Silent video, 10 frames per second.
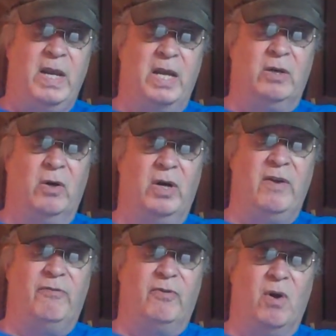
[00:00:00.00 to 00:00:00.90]
Hitler
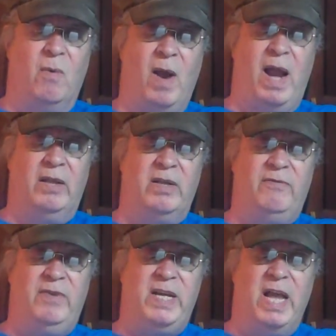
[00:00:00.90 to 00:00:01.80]
lived for a while
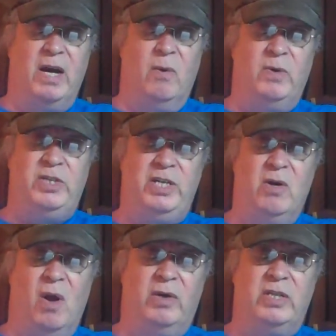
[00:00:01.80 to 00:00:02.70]
in Vienna, which he
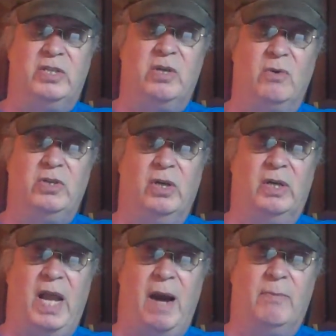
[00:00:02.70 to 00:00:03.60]
called his social
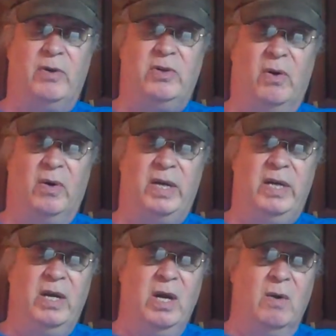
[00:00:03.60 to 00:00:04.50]
laboratory,
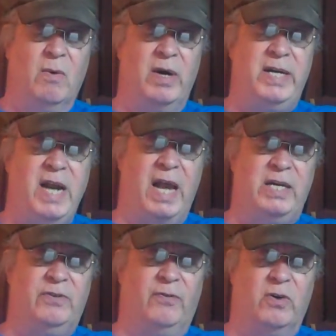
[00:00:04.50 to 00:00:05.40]
where he got
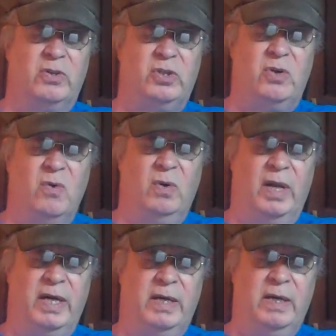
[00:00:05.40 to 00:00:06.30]
his first
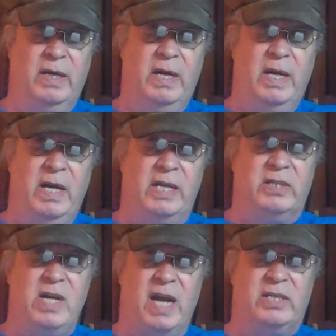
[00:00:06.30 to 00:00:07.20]
schooling.
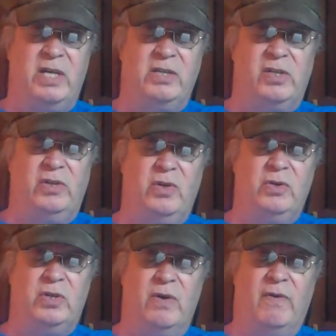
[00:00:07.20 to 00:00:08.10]
His next
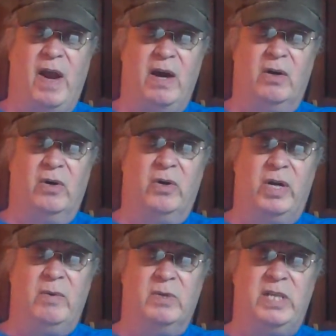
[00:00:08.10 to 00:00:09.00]
institution of higher
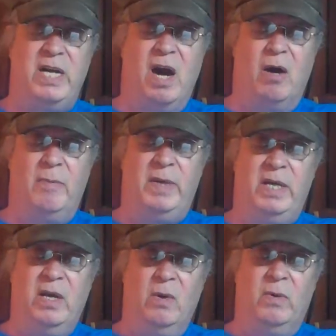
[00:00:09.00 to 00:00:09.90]
learning was the
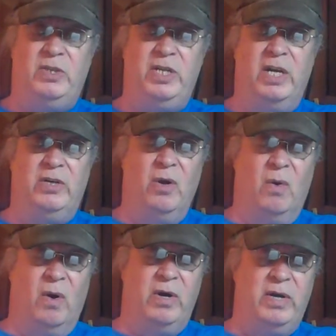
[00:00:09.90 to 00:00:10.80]
army, which he
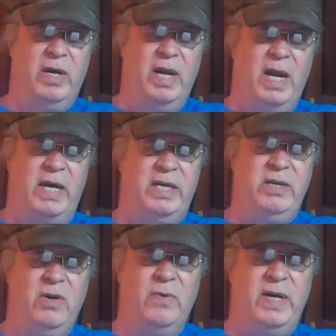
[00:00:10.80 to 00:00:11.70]
adored, and
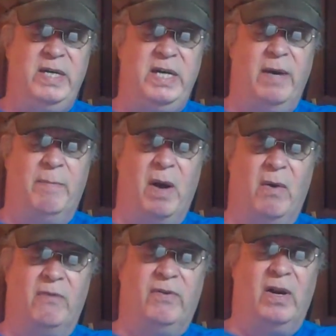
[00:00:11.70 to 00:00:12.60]
he knew he'd need a
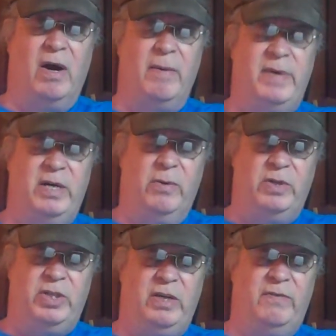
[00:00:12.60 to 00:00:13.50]
powerful army to
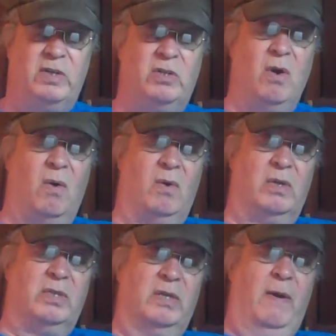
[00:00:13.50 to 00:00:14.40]
achieve his
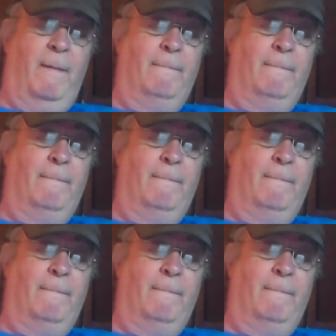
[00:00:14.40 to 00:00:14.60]
goals.